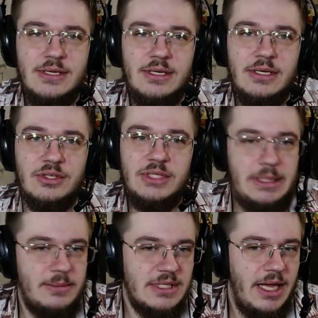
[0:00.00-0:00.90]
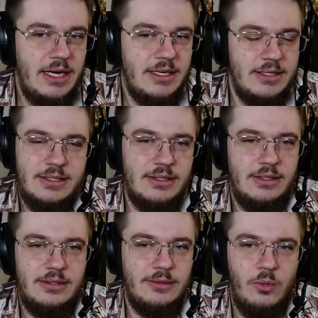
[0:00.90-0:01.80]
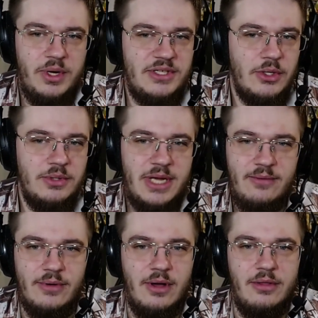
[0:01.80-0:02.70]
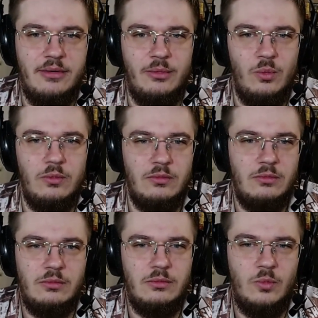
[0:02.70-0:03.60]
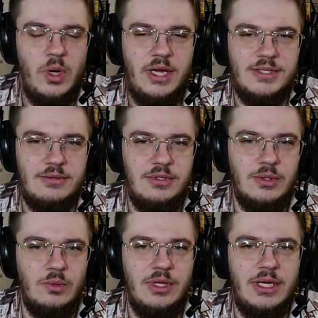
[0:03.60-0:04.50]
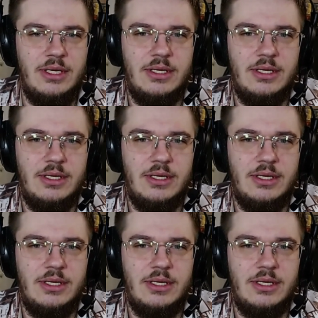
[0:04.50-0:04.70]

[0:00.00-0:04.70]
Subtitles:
Because seems like we don't have other ways to deal with that.